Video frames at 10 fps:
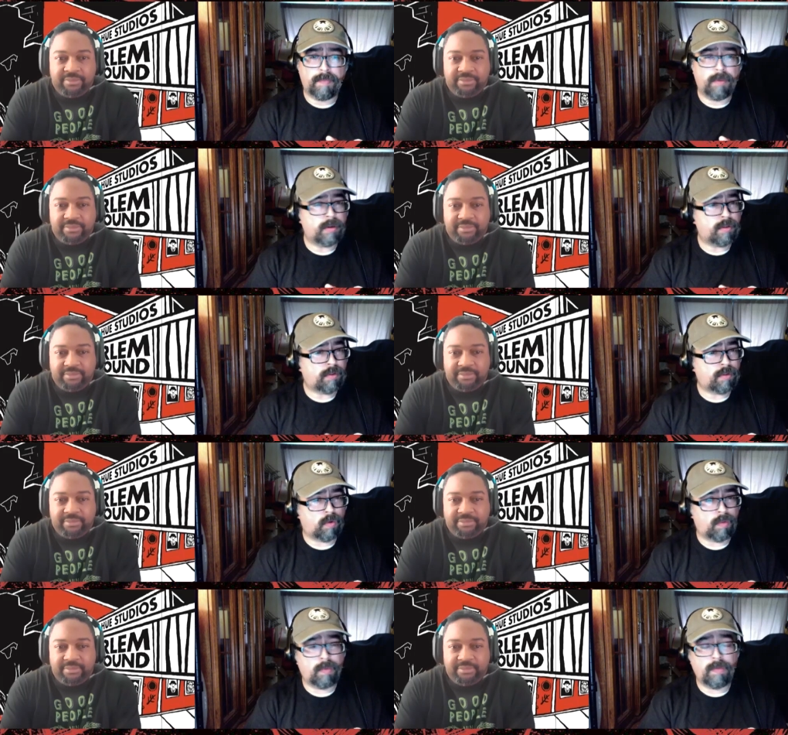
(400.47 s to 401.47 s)
Speaker 1: books
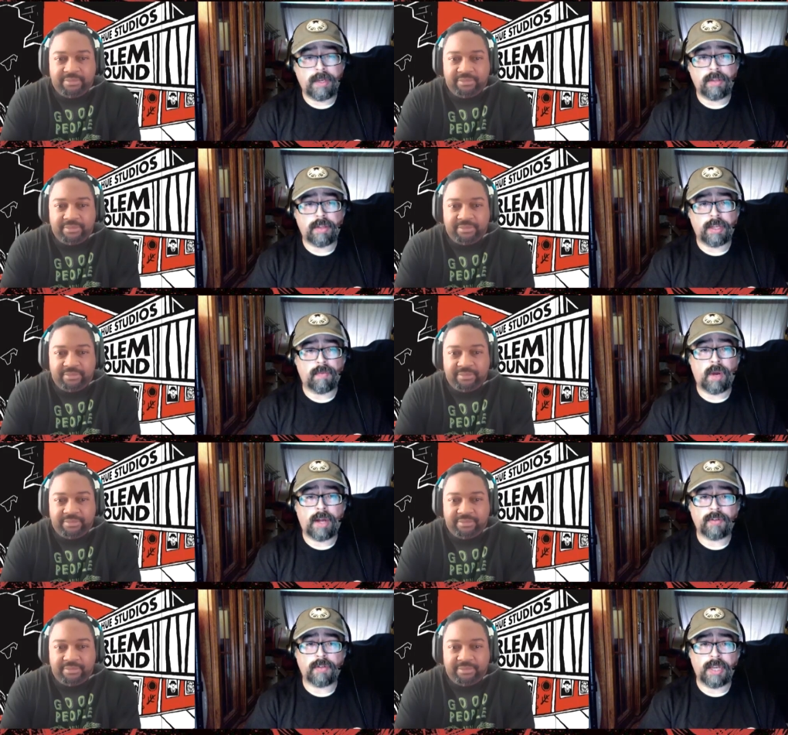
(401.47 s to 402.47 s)
or movies they can
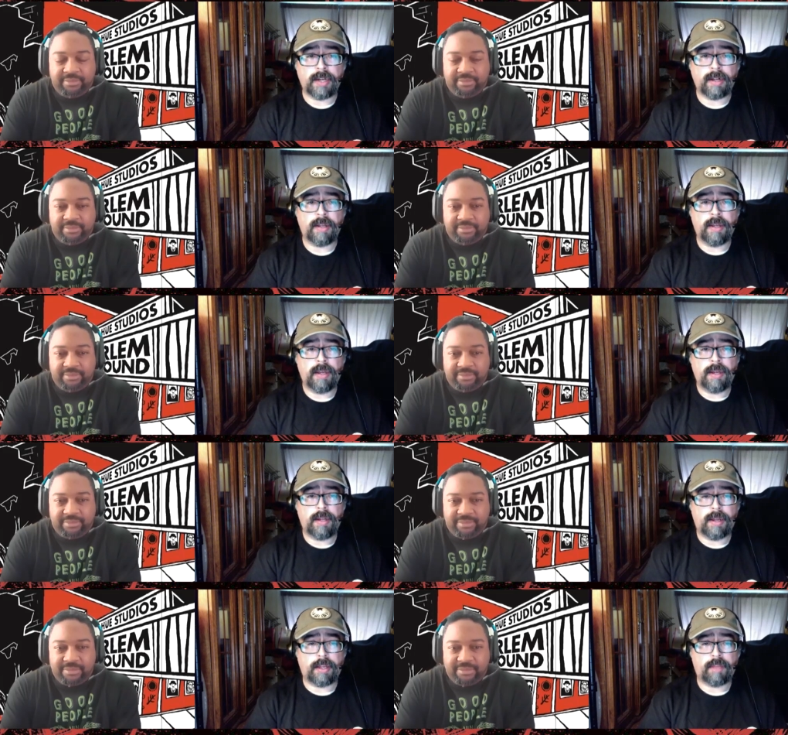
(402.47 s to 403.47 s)
watch to get a
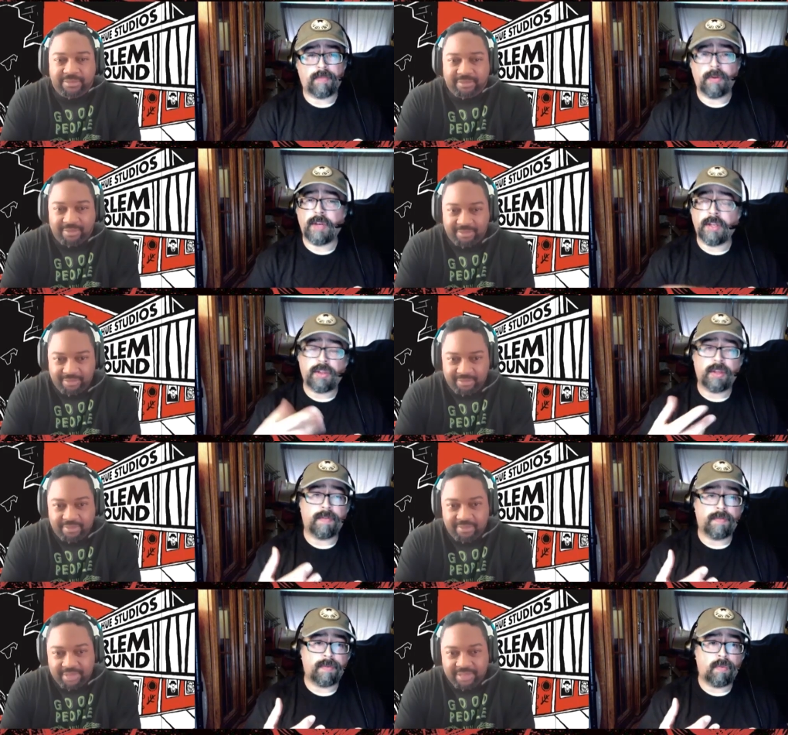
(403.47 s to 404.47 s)
experience
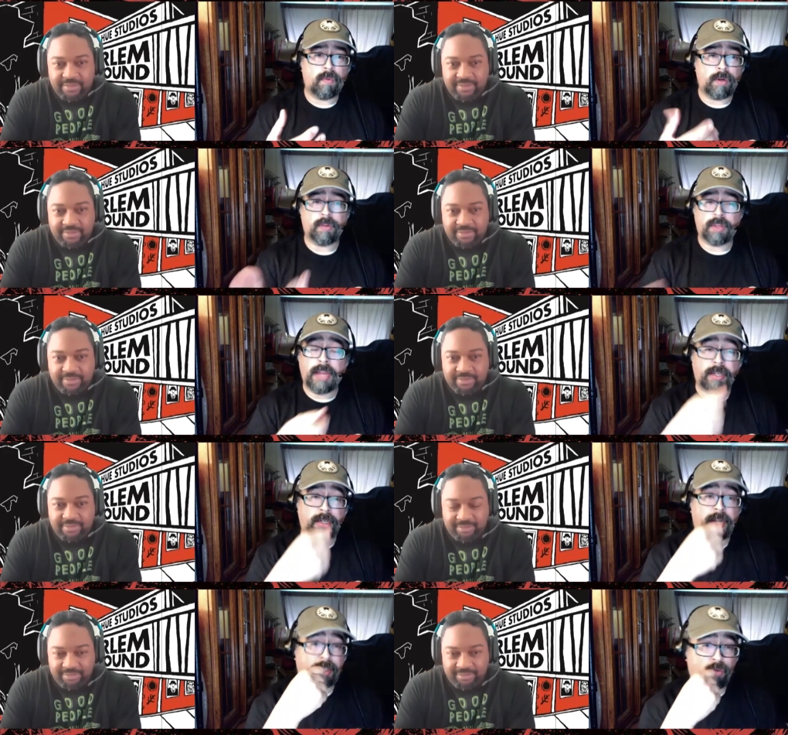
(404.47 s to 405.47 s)
of what it was like in
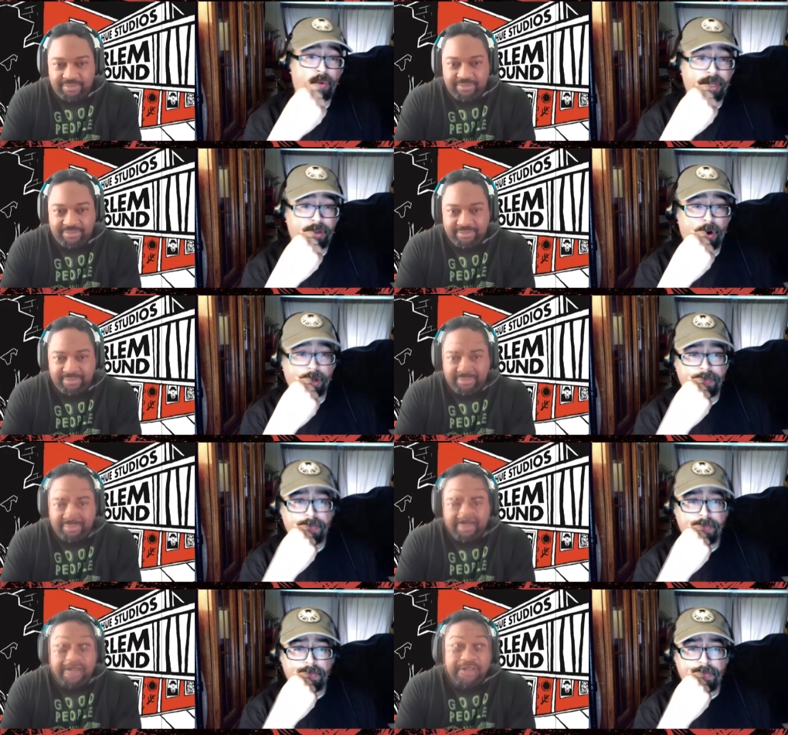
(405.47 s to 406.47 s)
the 1920s Harlem?
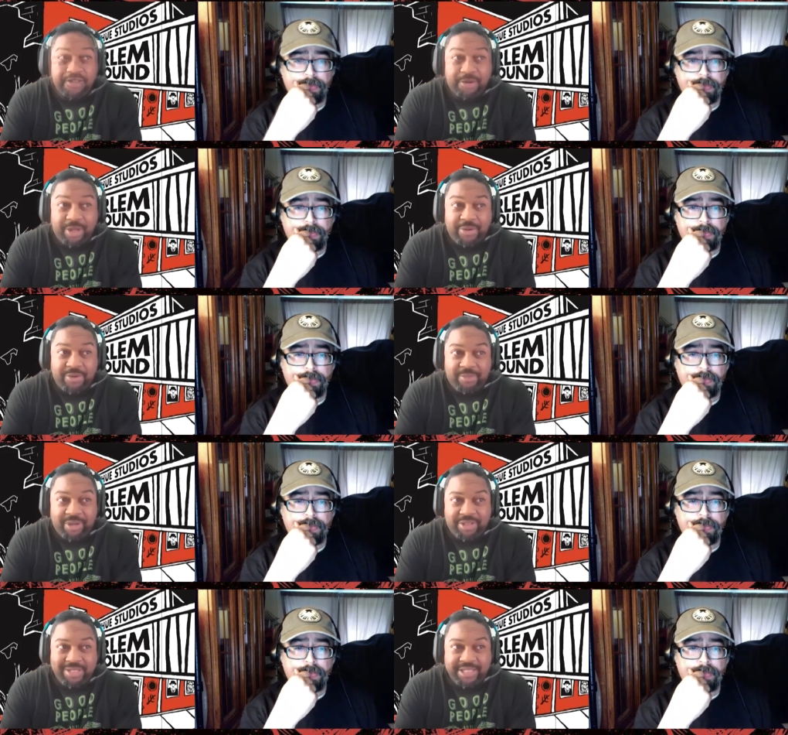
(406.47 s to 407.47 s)
Speaker 2: So I don't know
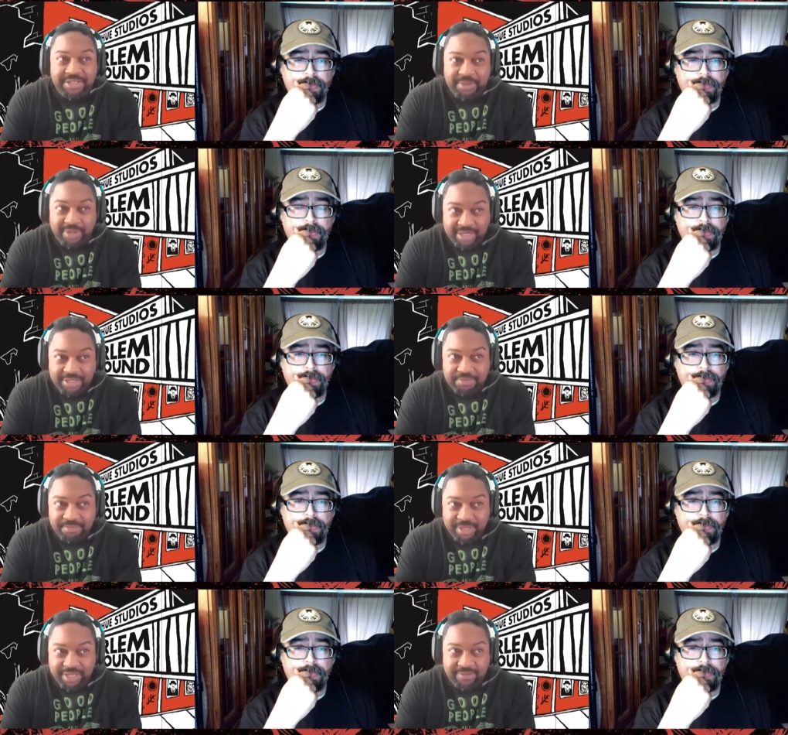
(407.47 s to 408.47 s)
about the experience,
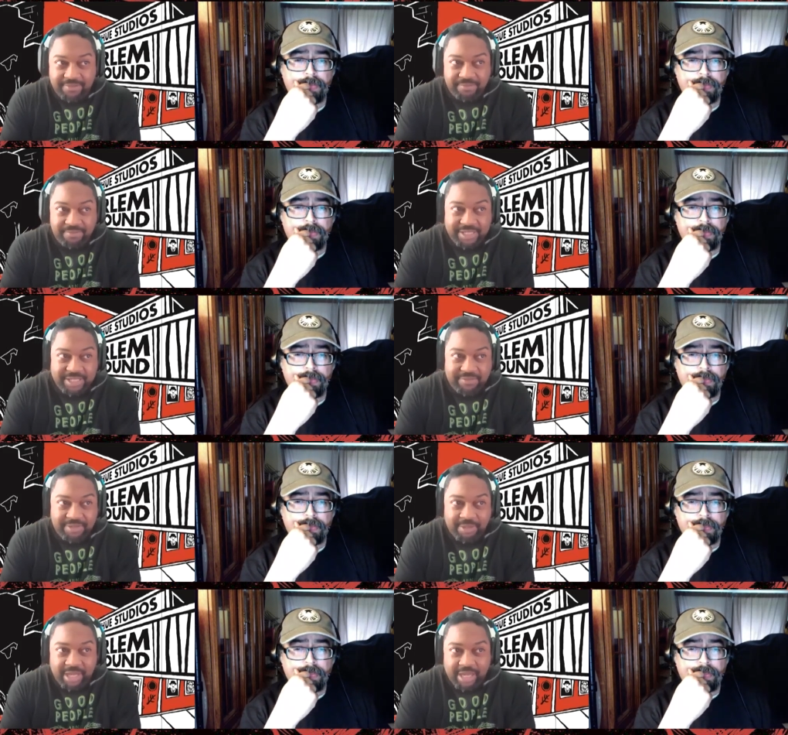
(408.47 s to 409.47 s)
but to give
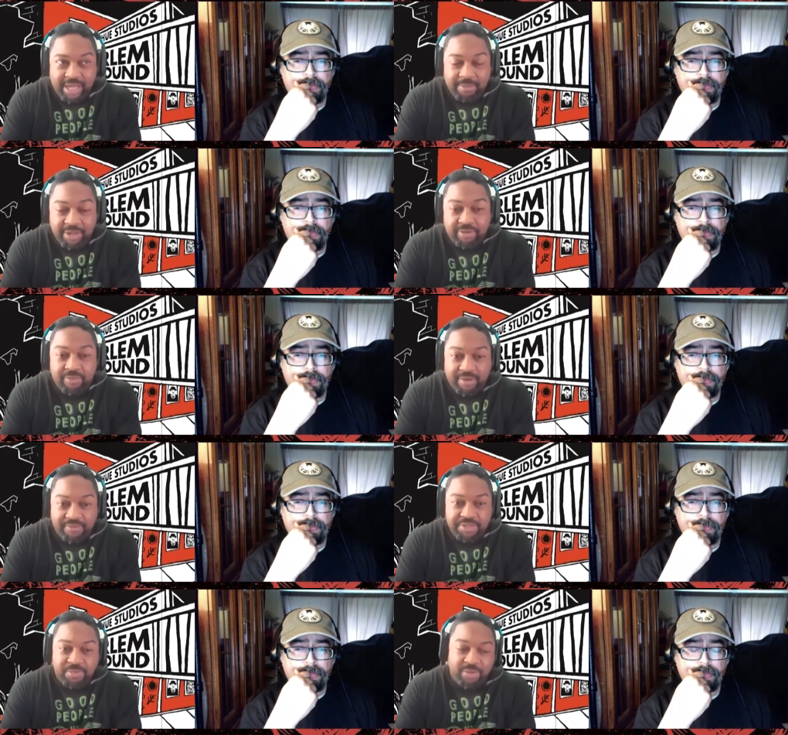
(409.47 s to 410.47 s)
them a, a better
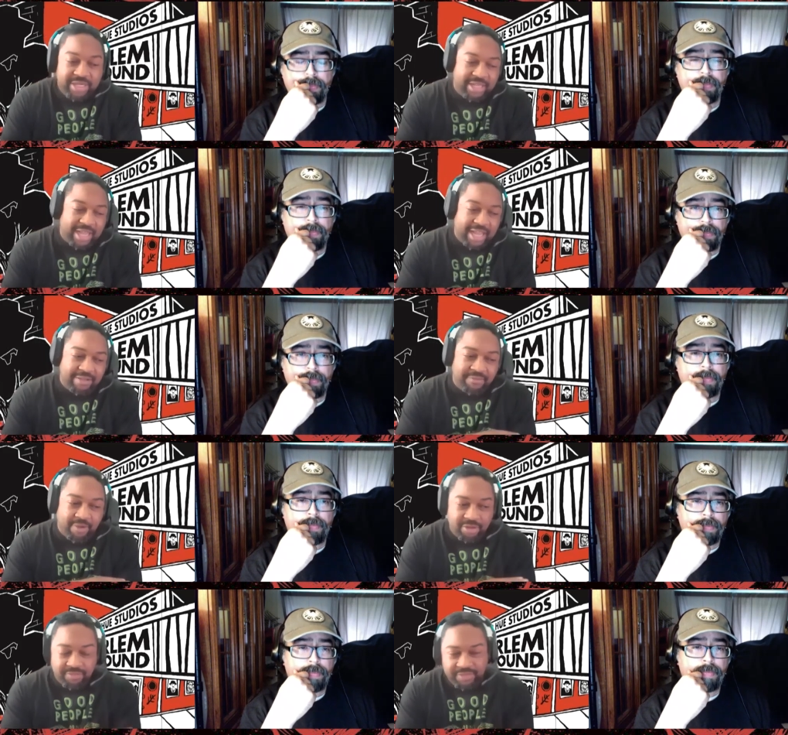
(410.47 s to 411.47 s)
reference point, I have
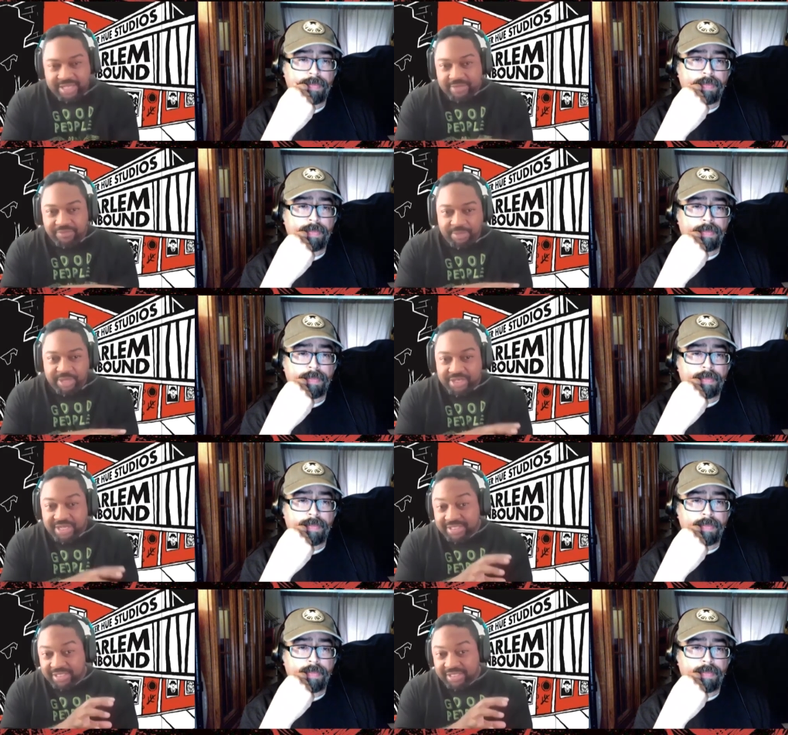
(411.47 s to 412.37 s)
all of that information actually